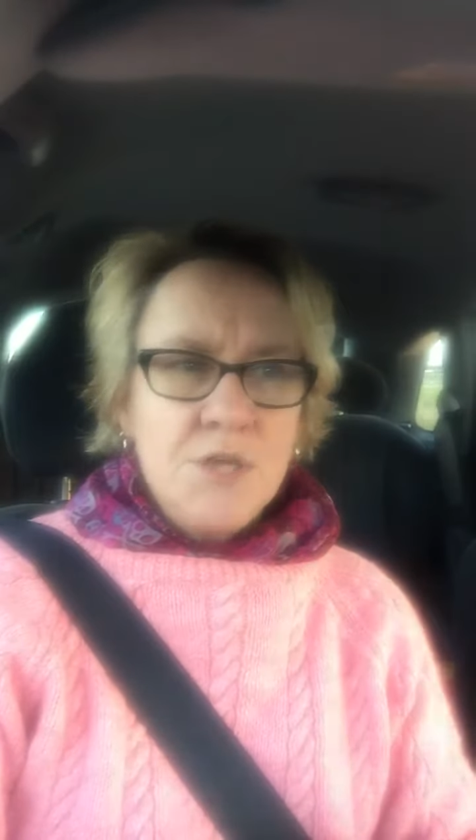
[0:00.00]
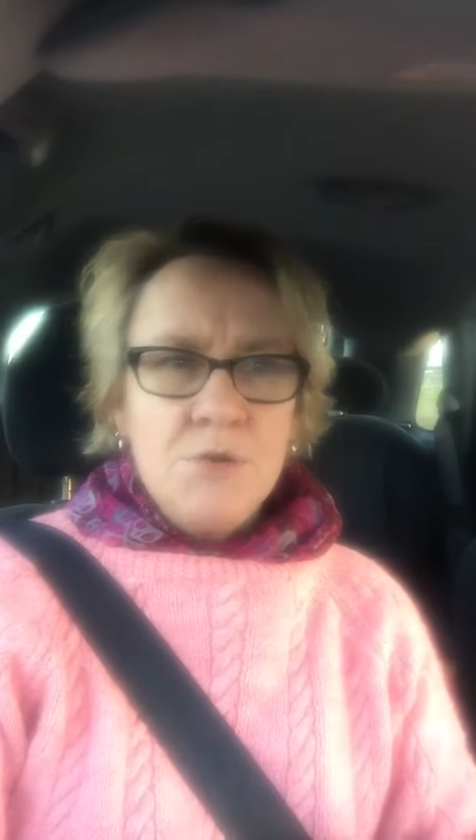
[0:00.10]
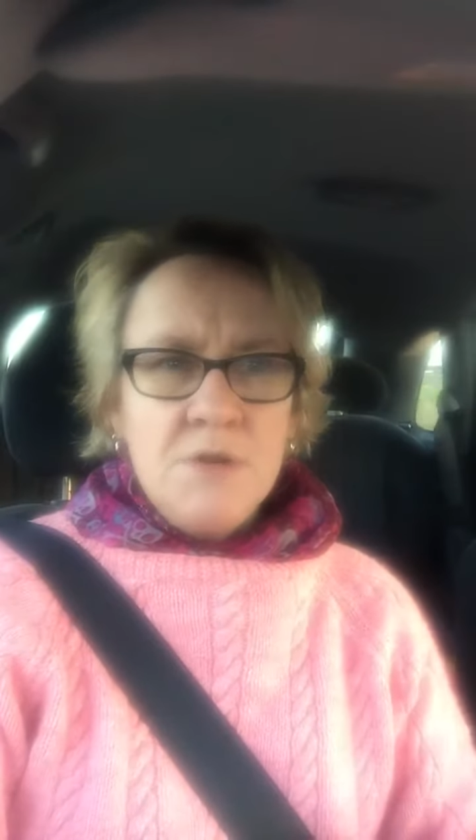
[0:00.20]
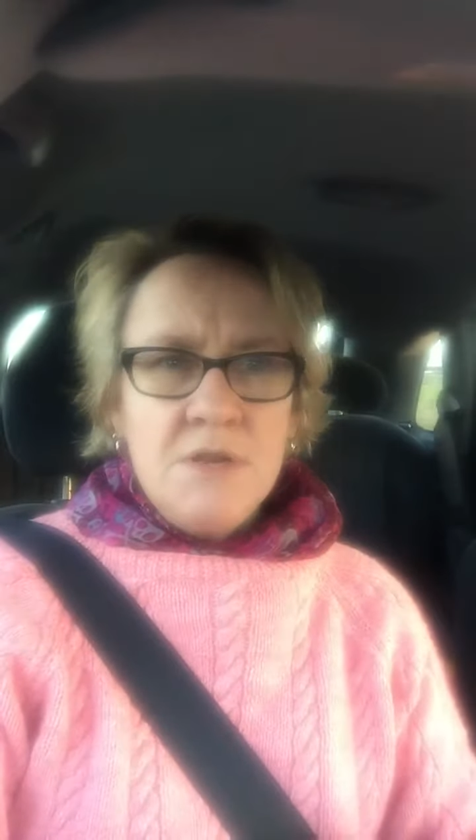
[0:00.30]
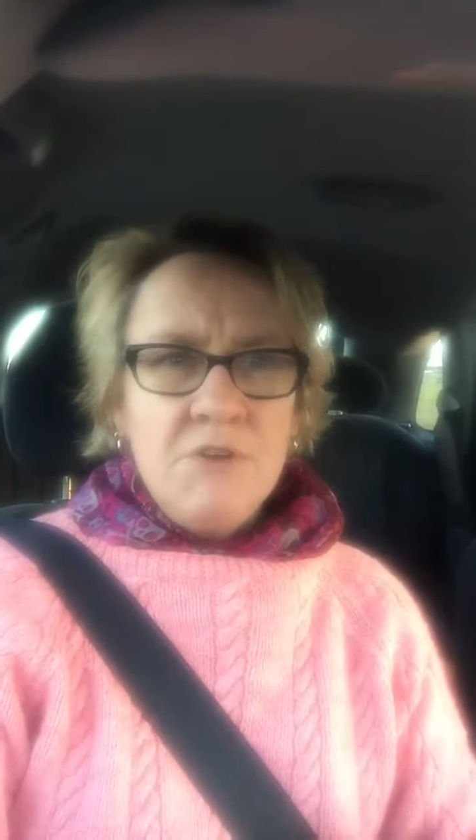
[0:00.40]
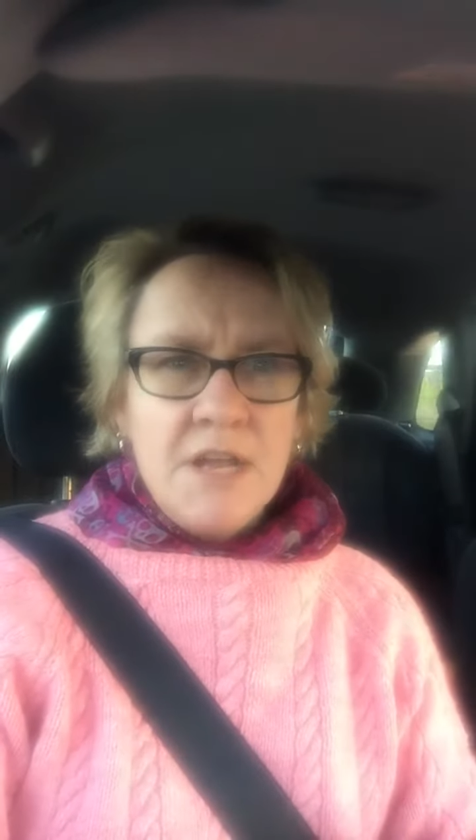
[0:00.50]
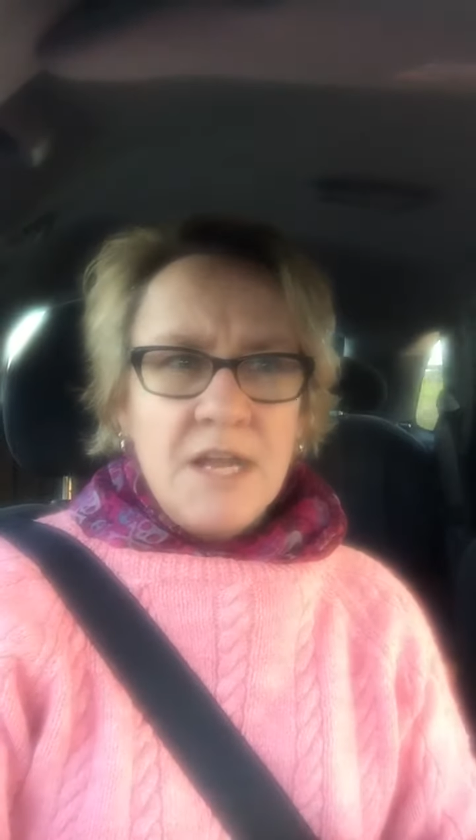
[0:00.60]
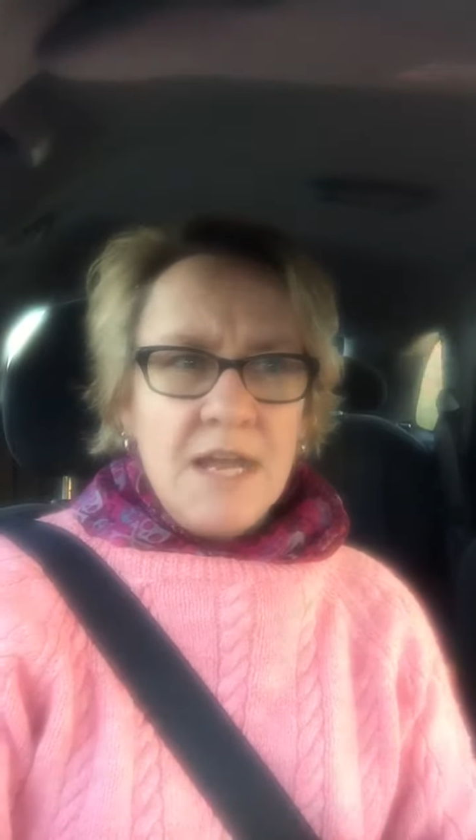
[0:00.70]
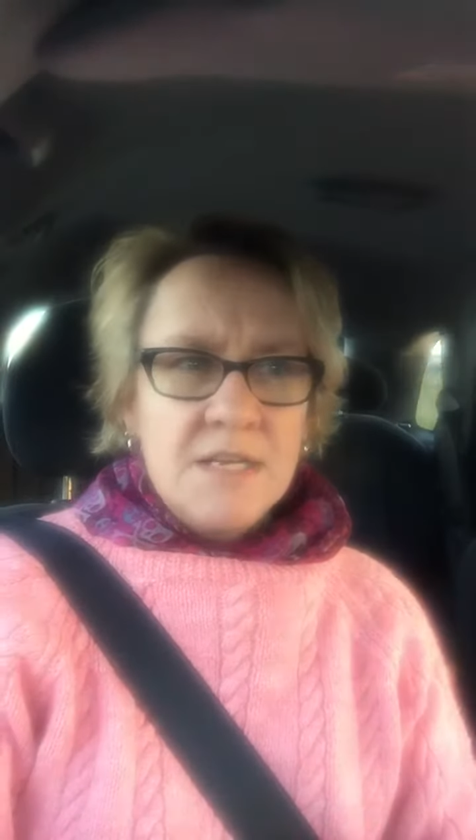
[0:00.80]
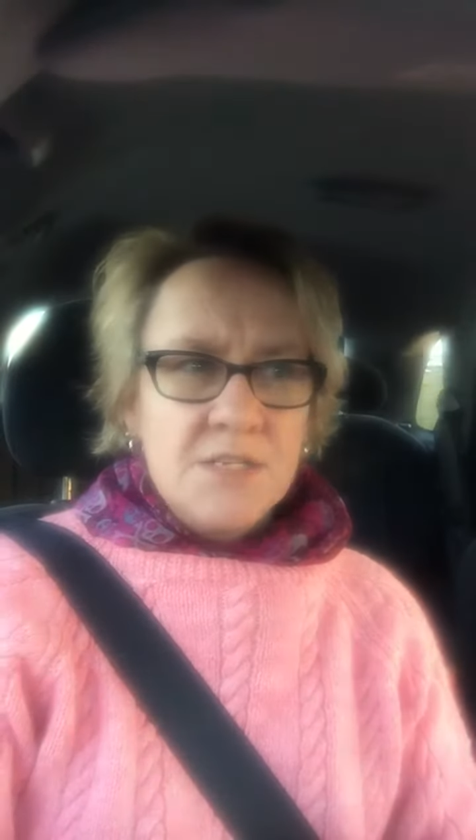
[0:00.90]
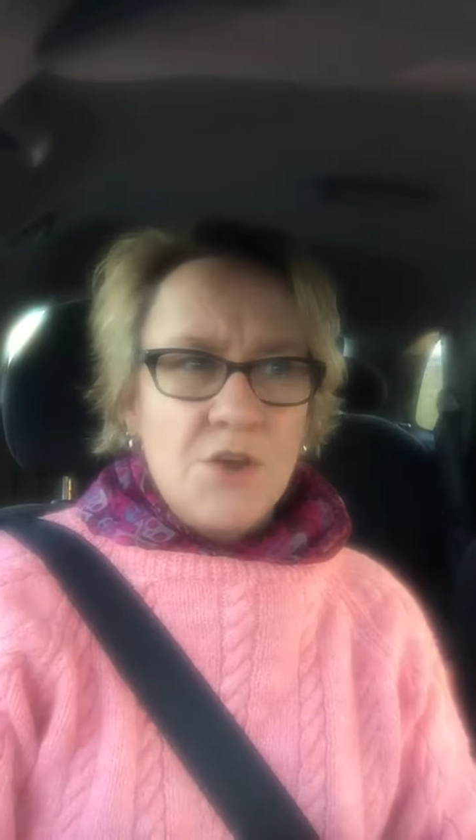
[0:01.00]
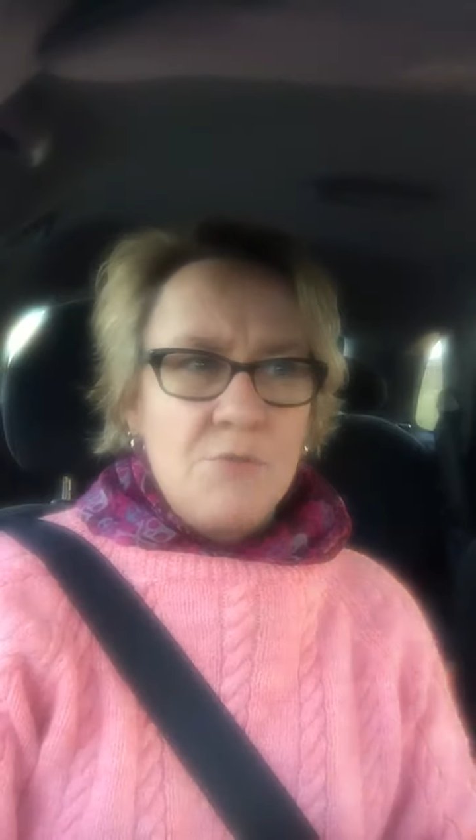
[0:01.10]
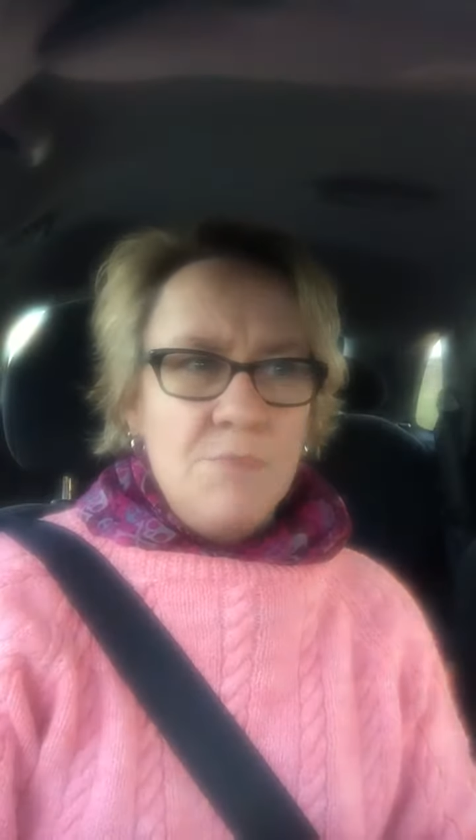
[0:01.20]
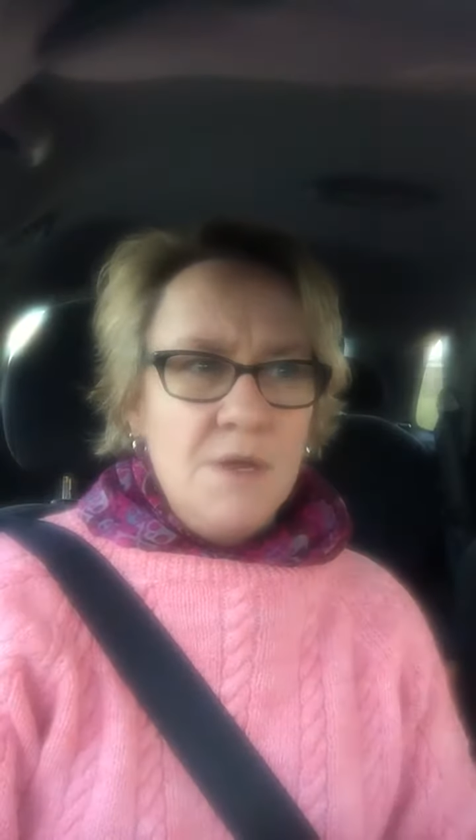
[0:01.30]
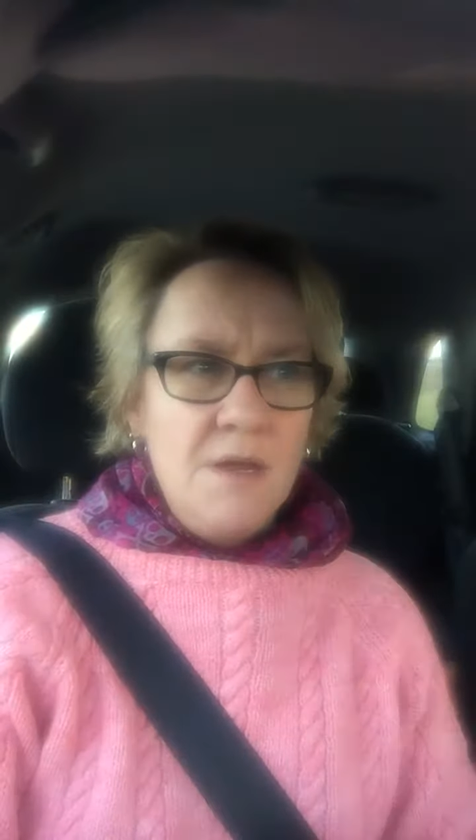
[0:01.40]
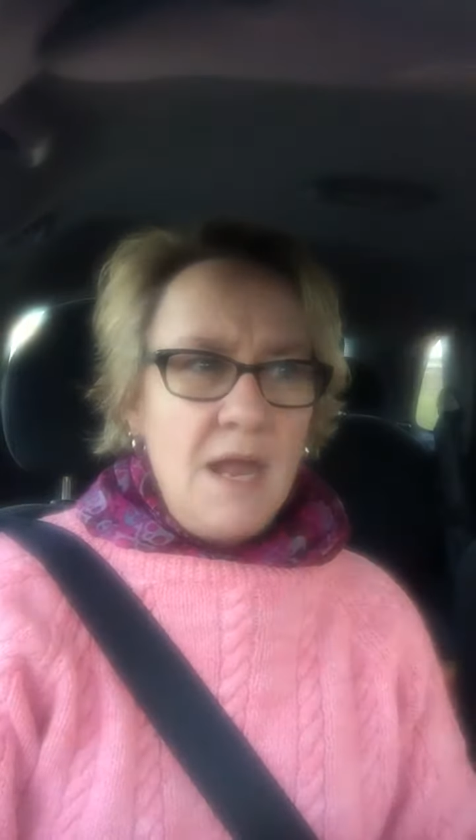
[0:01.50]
Don't neglect them